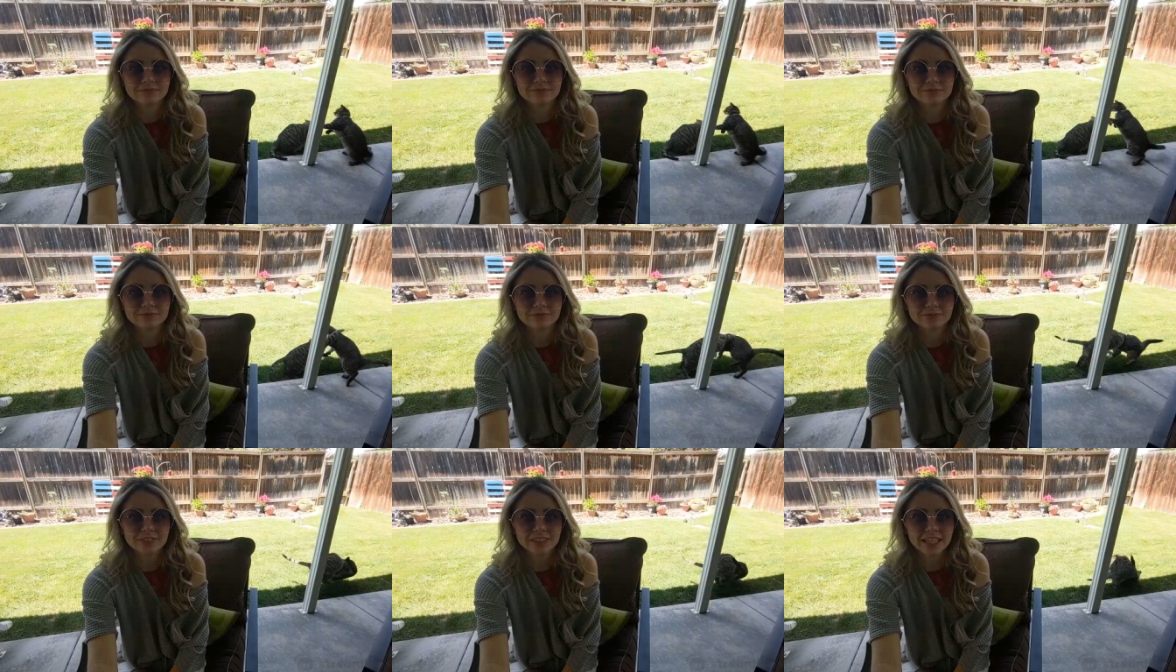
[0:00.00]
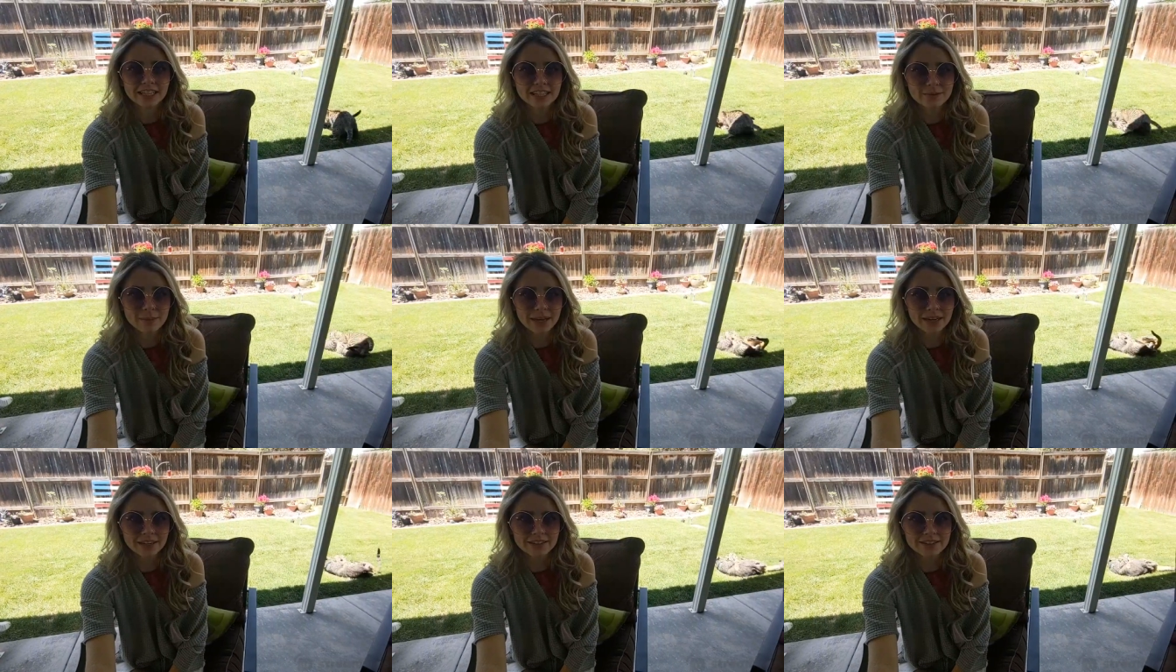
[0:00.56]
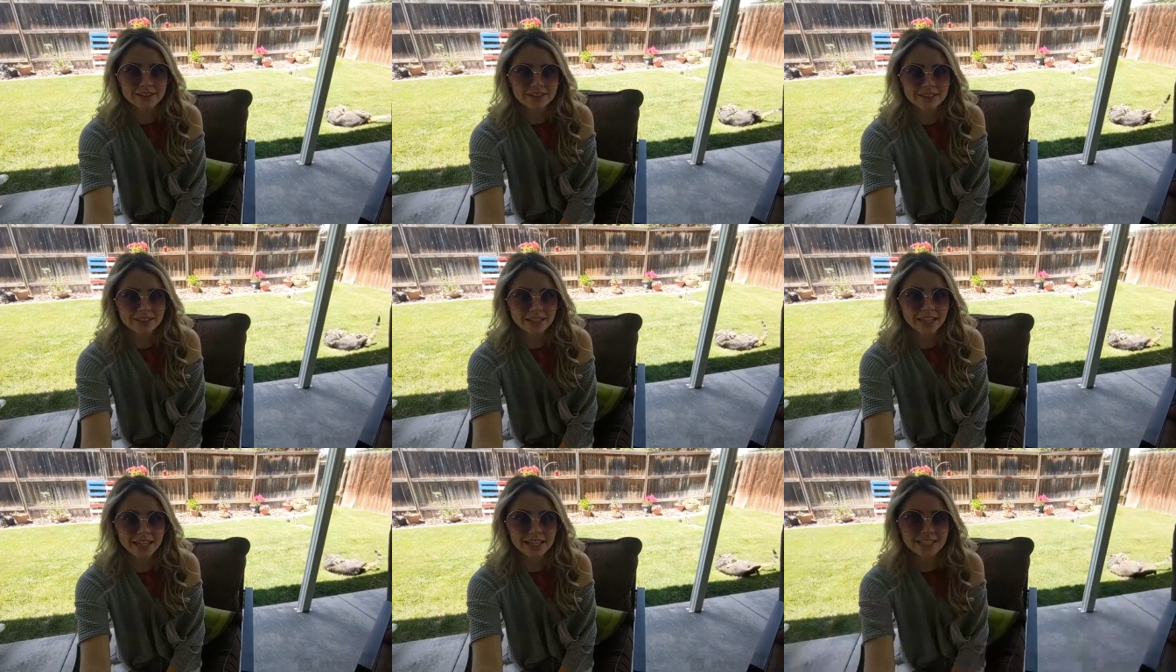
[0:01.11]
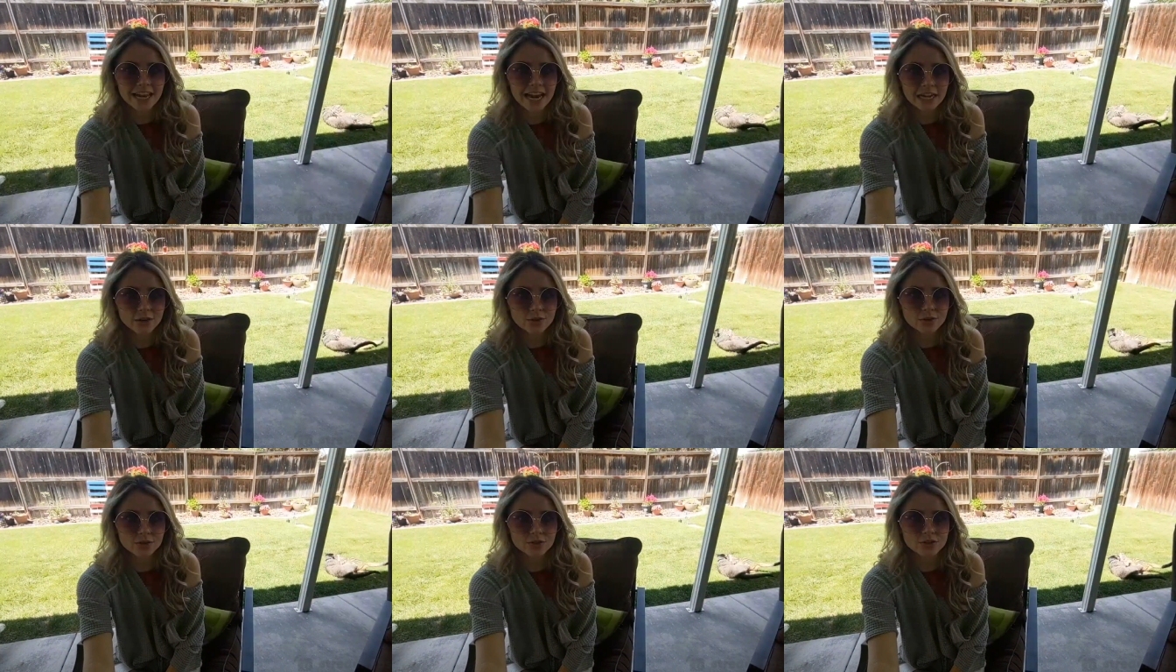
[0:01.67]
Oh, that sounds Kitty like... smacks. Kitty
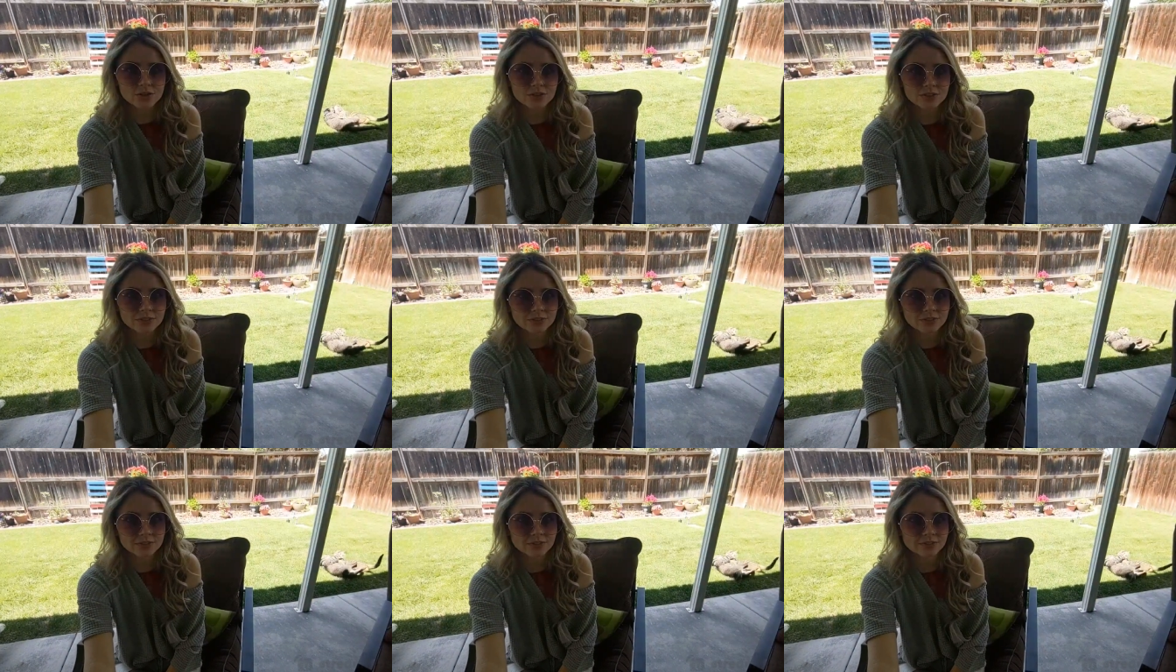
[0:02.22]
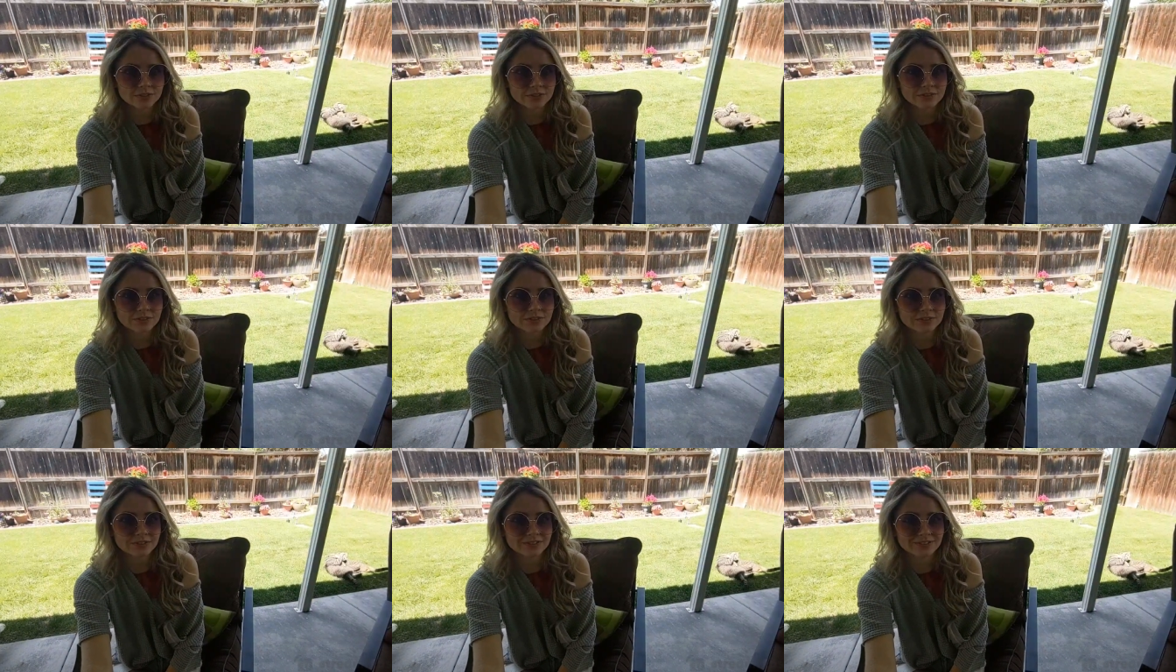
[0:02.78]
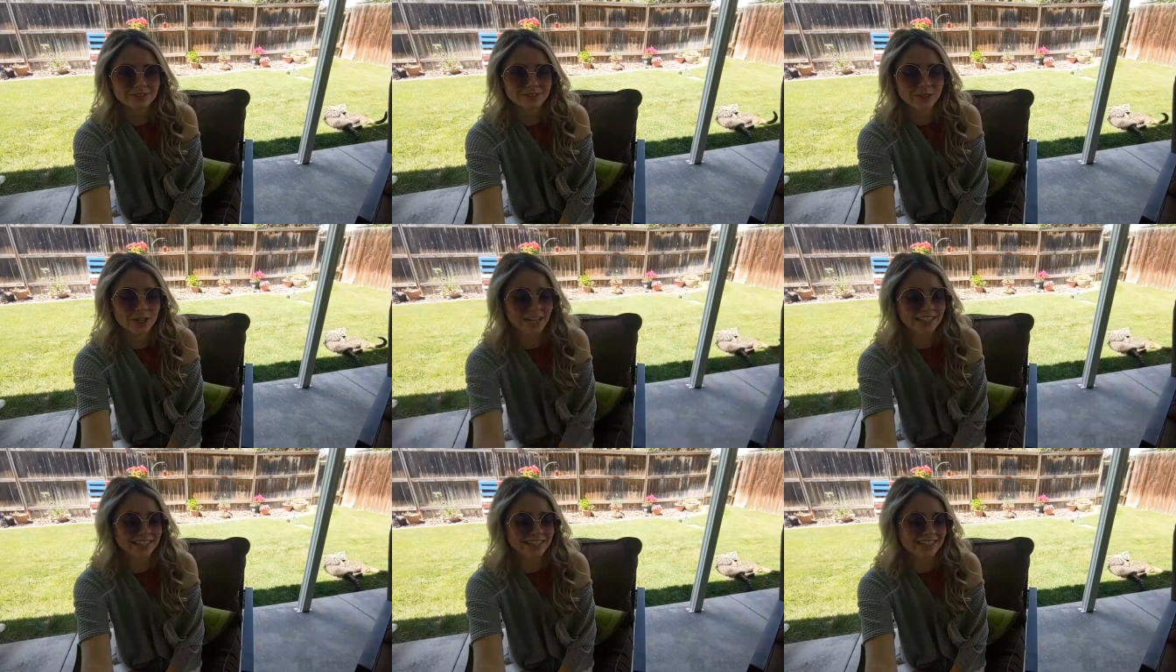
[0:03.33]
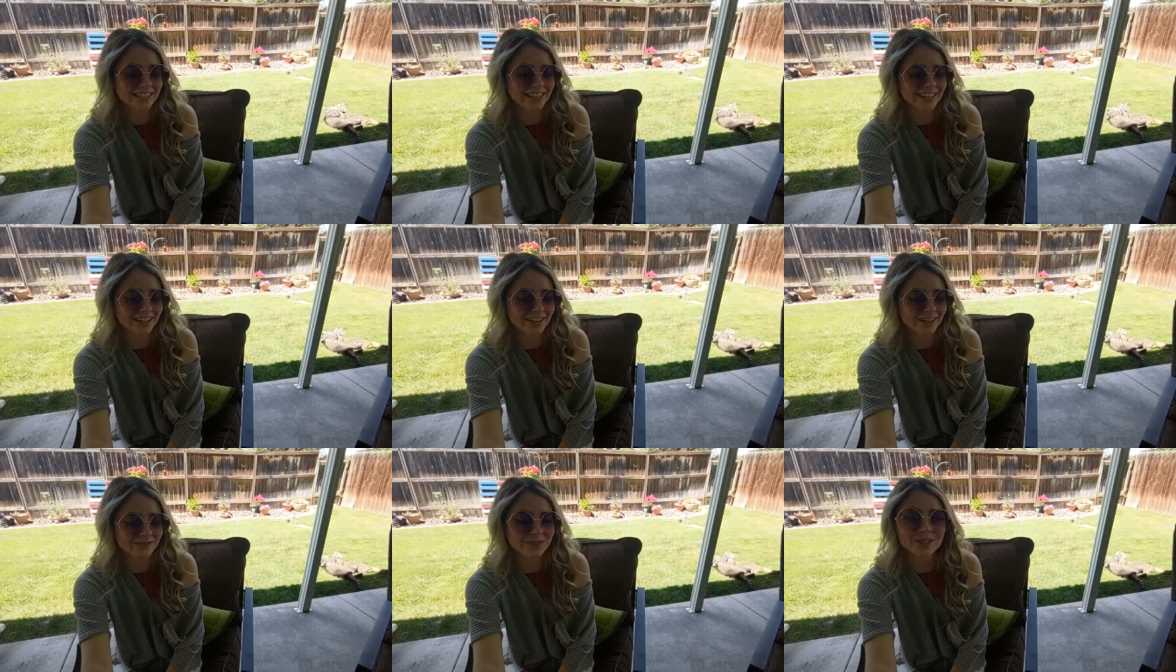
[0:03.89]
tackles. Look at
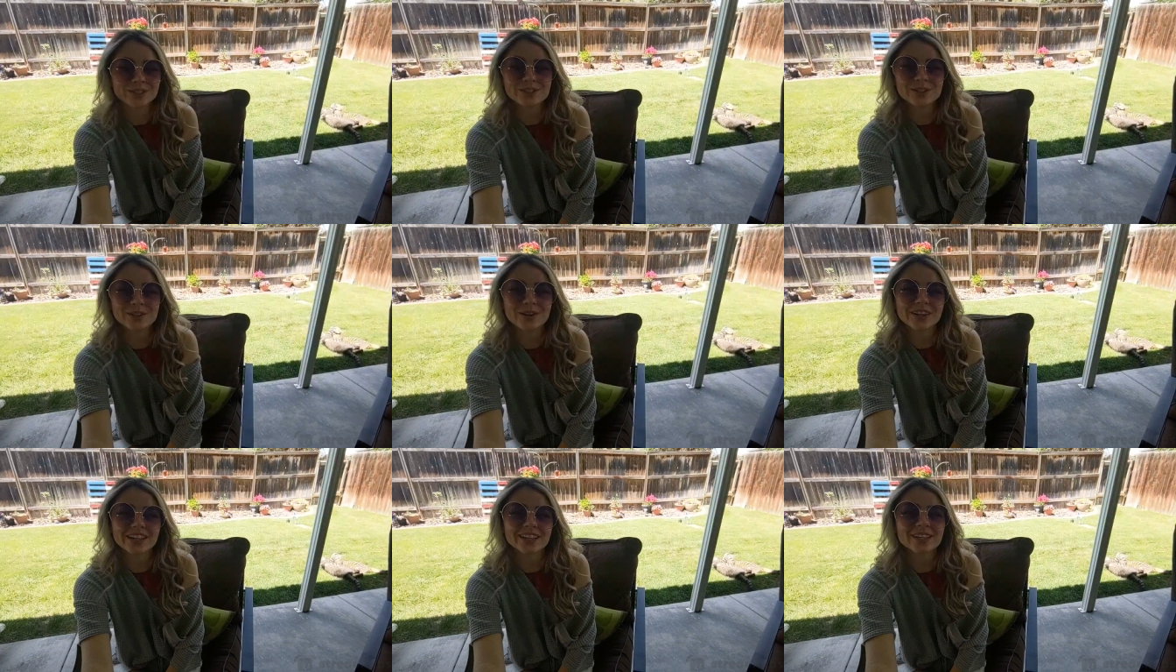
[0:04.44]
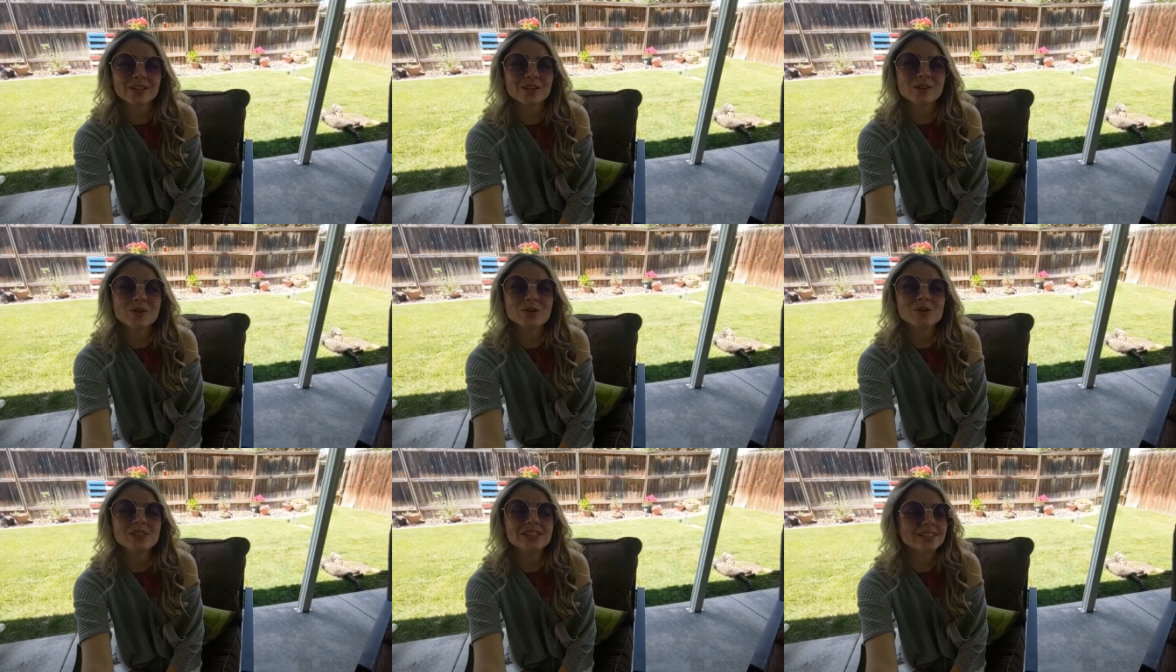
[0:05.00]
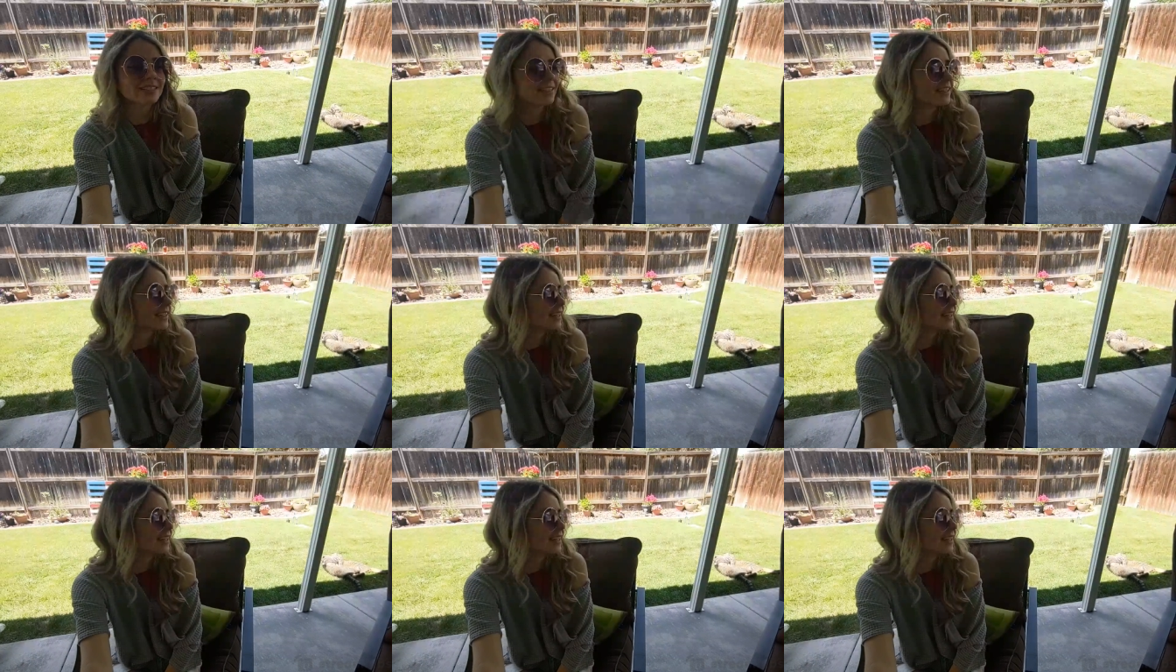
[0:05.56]
them. They're so cute.